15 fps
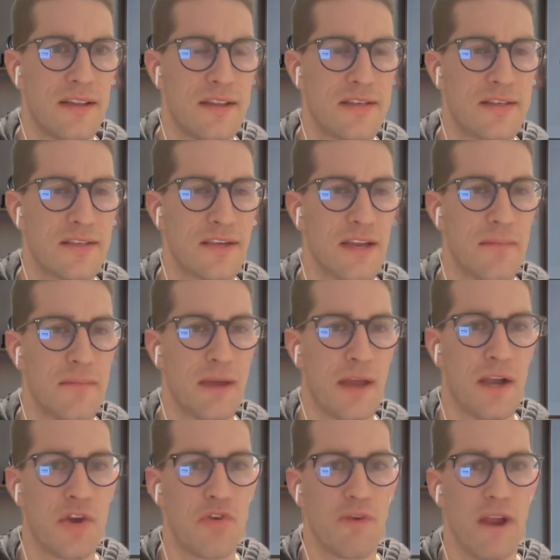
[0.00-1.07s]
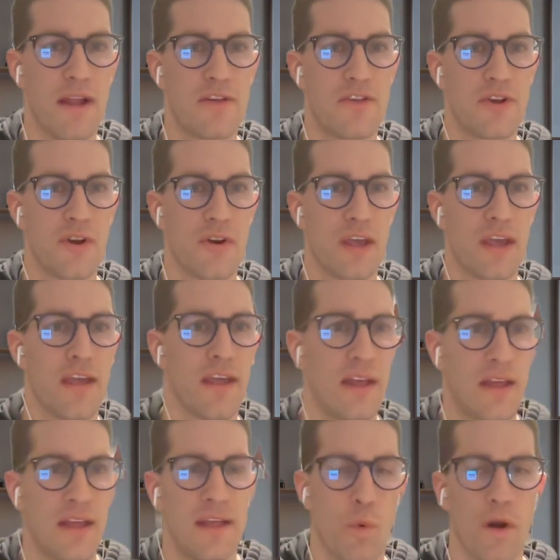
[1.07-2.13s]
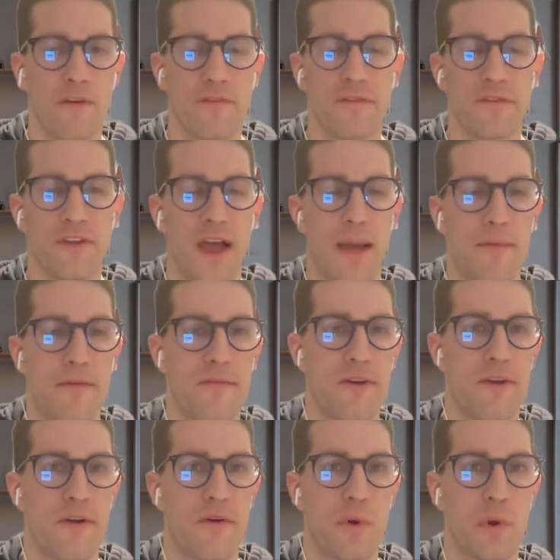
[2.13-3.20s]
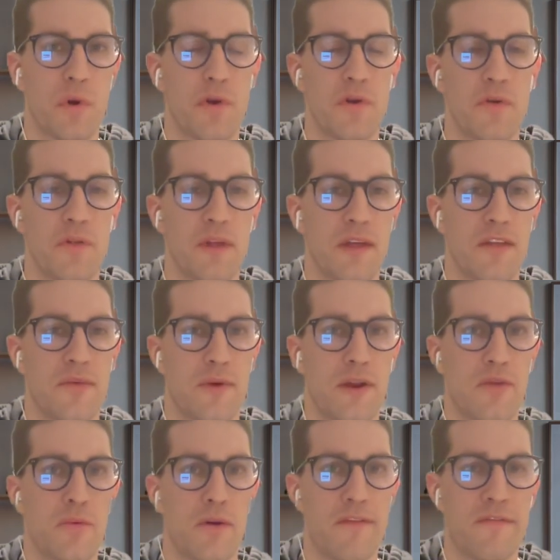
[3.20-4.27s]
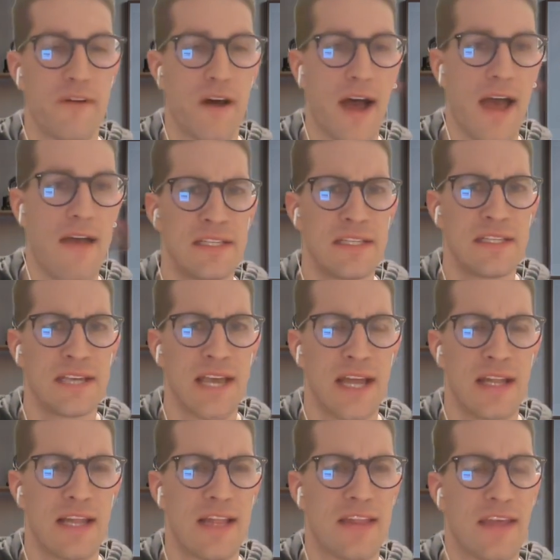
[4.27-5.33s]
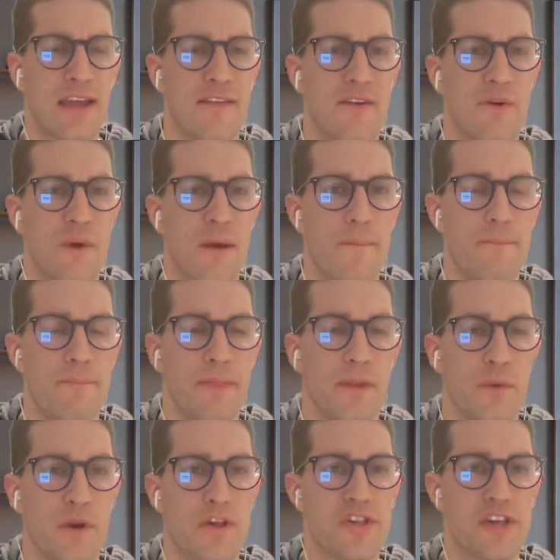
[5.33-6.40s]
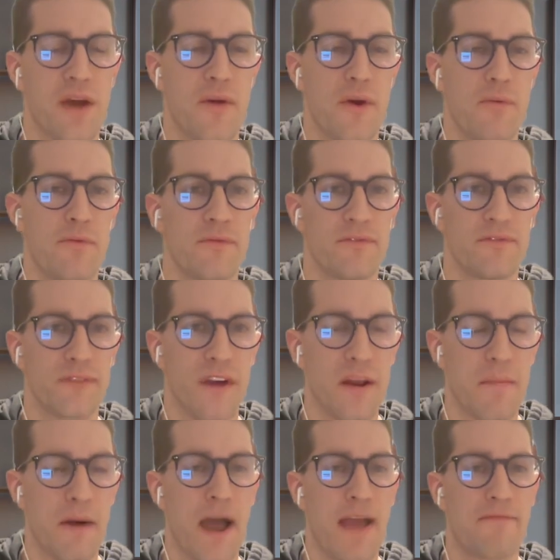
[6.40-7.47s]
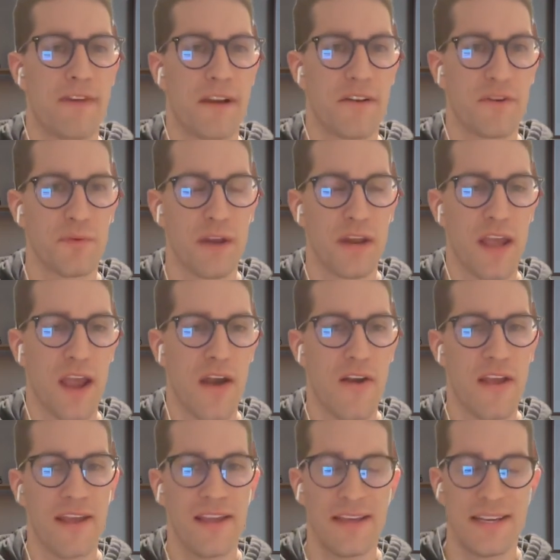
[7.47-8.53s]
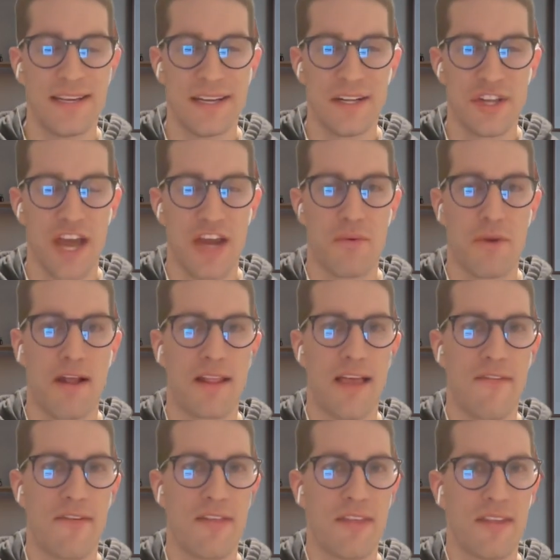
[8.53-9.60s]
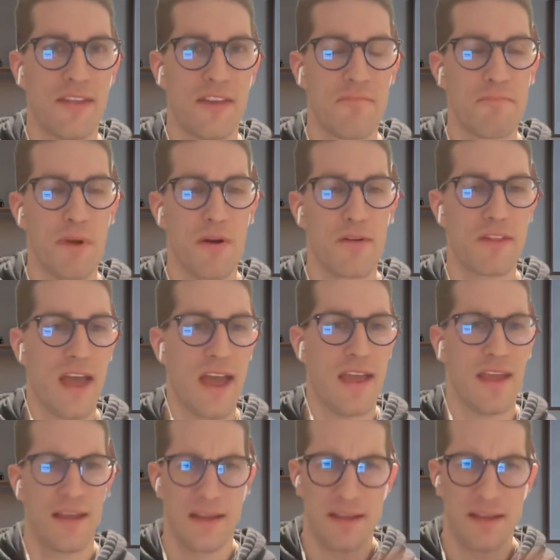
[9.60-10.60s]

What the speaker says: This is going to be a great journey, wonderful time of year in order to do this, 2025, and let's get to it. Quick shout out, friend of mine, Victor Rinieri, January 11th is his birthday.